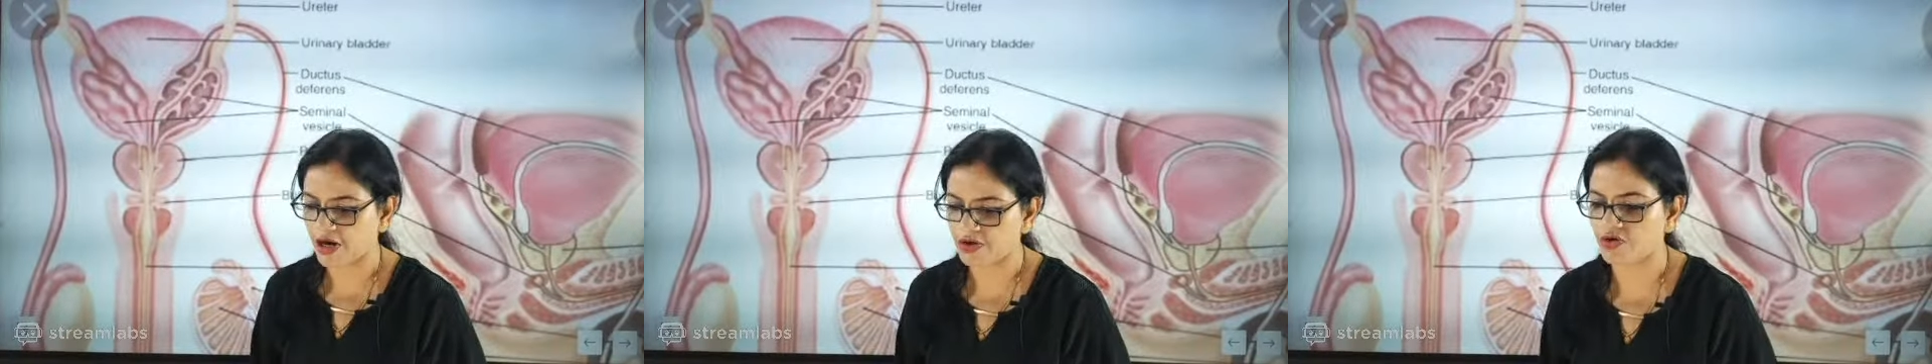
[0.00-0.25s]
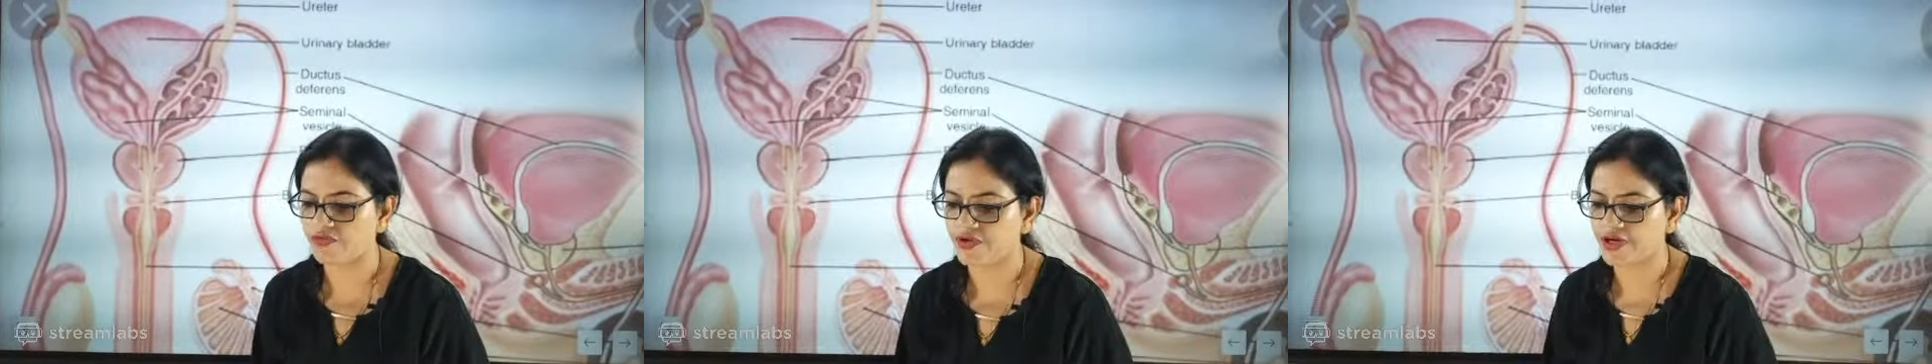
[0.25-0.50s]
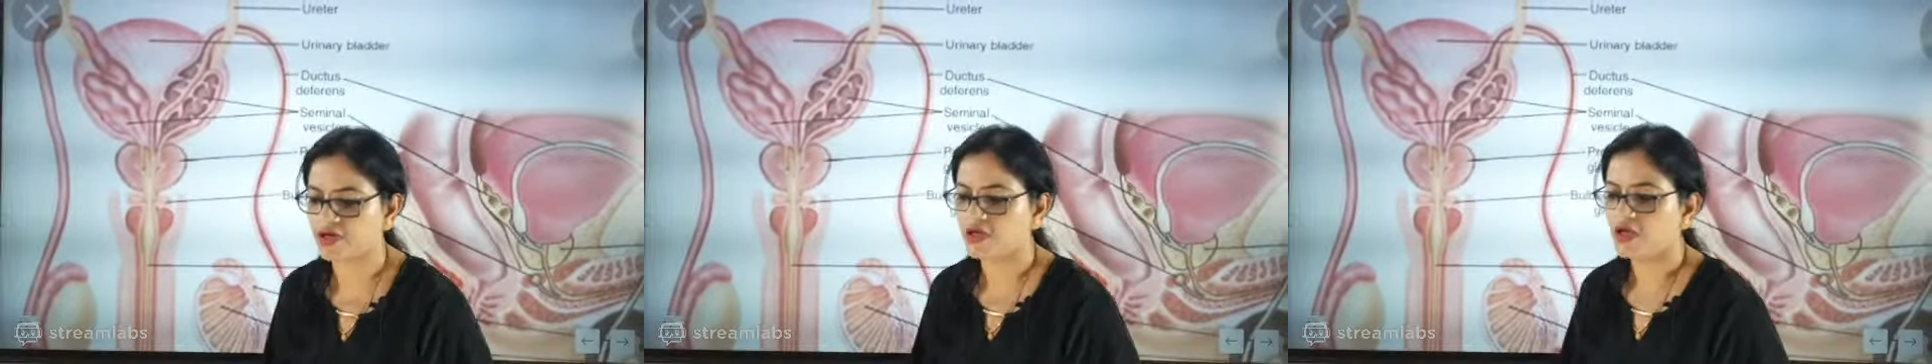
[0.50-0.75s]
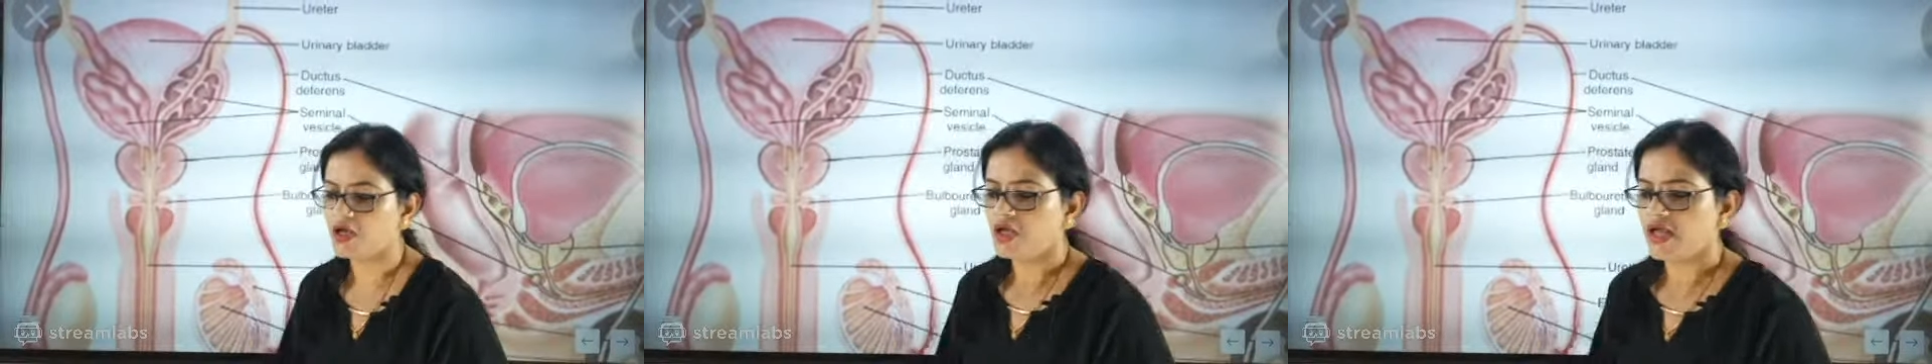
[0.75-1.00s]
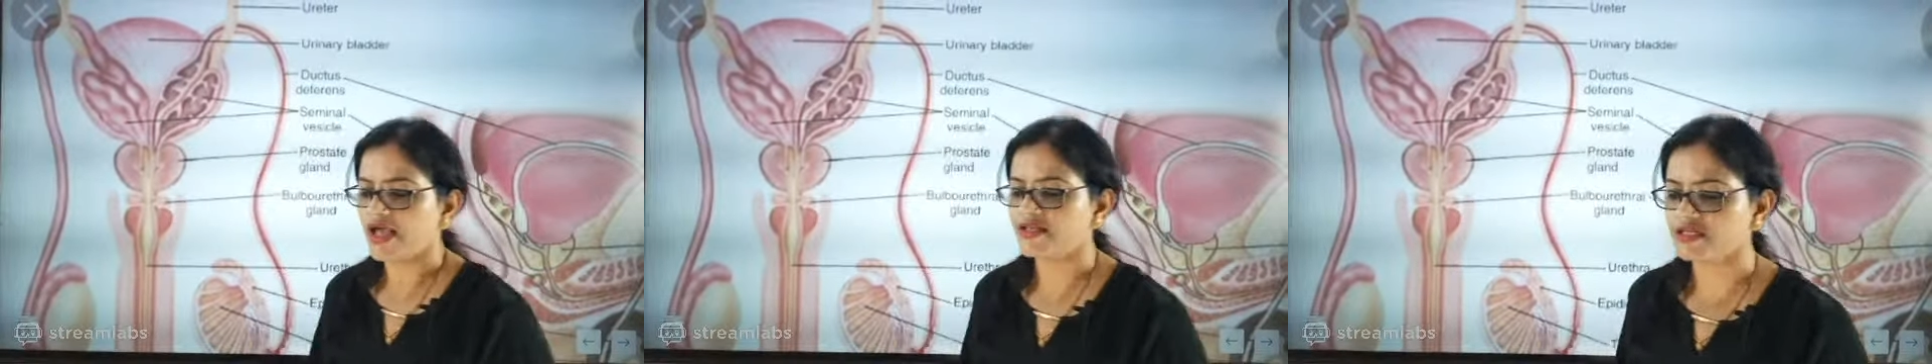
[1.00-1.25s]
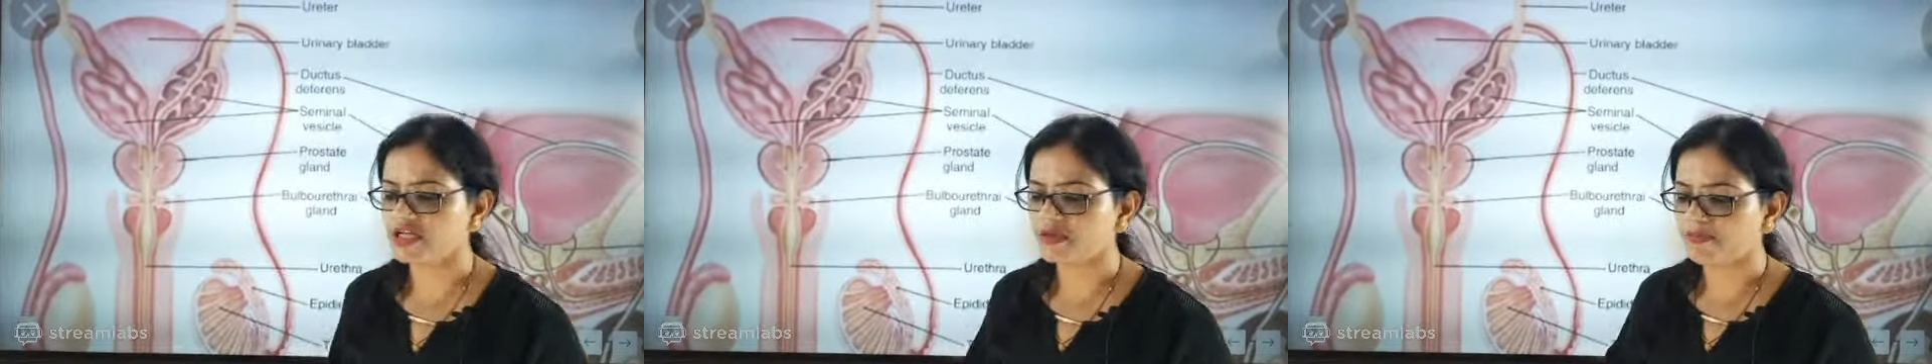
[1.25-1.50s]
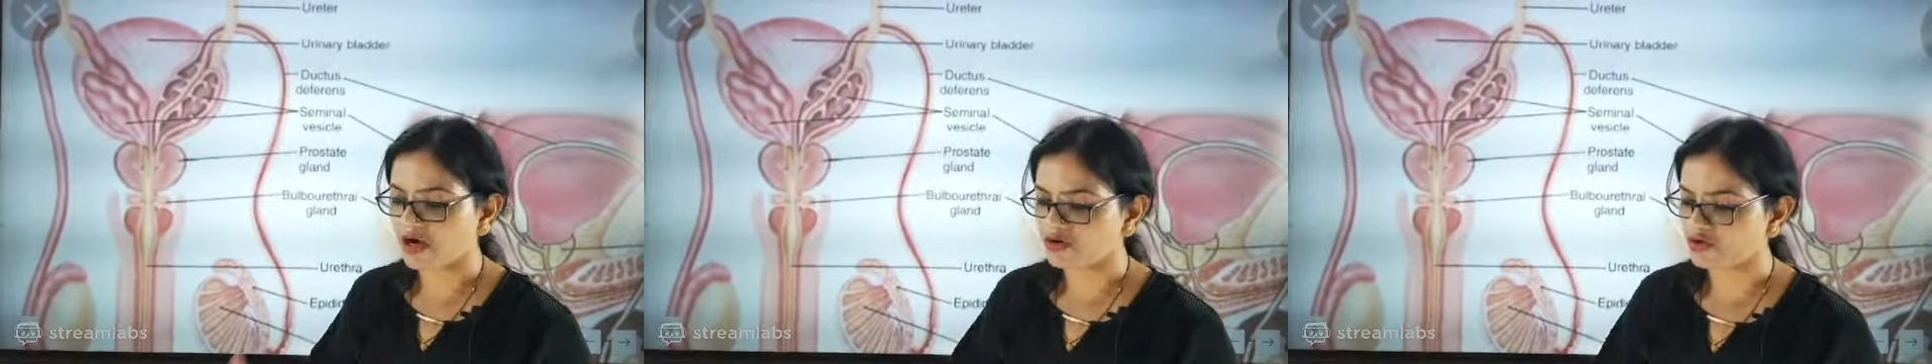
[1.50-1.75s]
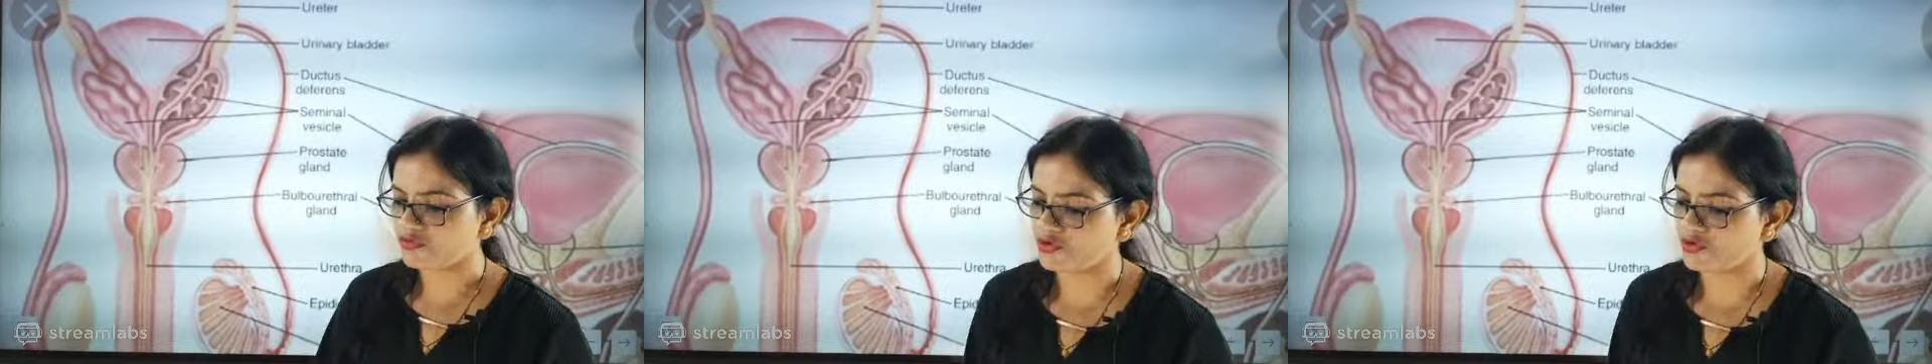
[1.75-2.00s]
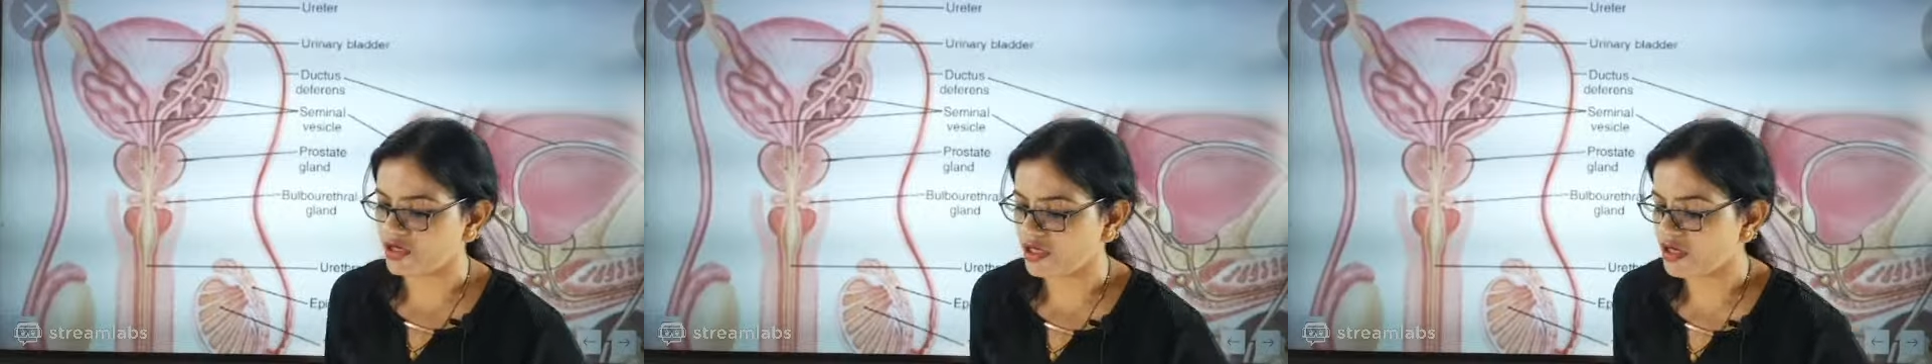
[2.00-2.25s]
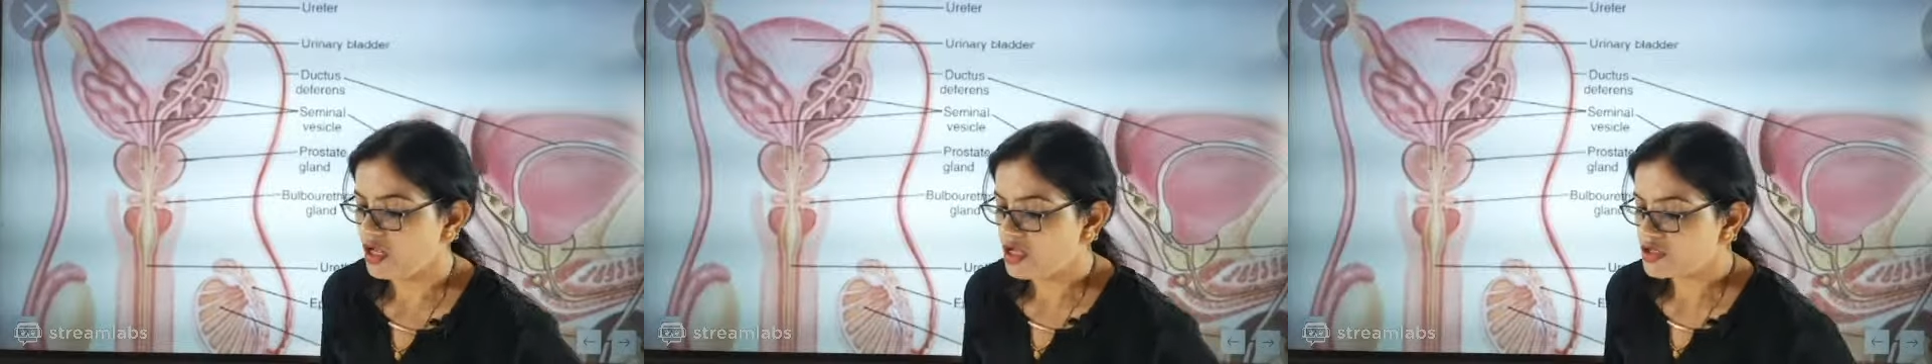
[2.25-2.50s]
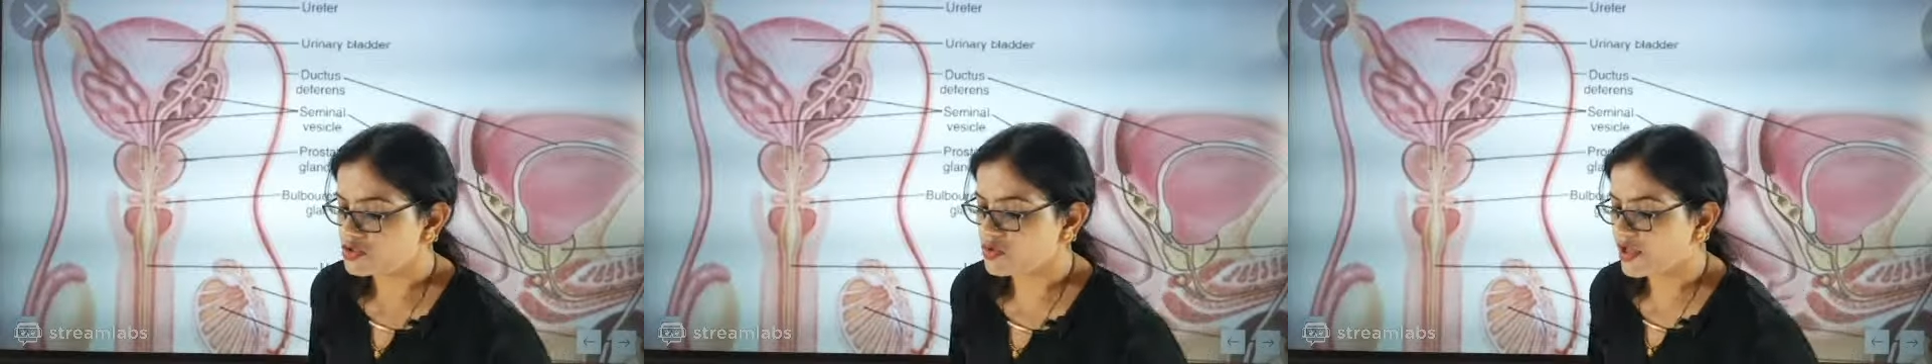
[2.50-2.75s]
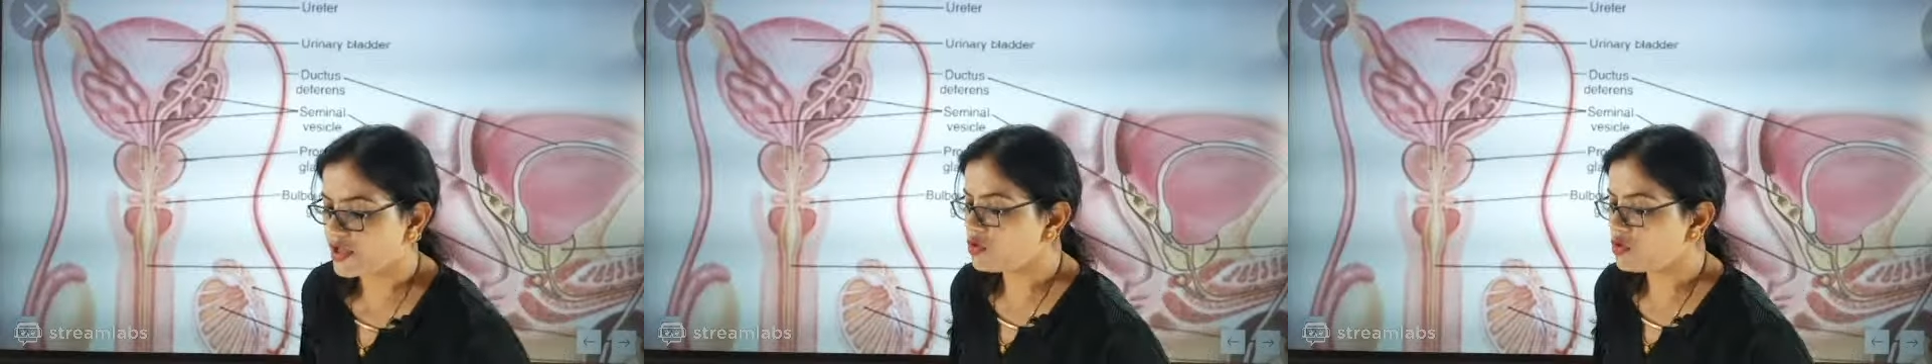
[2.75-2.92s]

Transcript: part of it, acidic part of urine. So I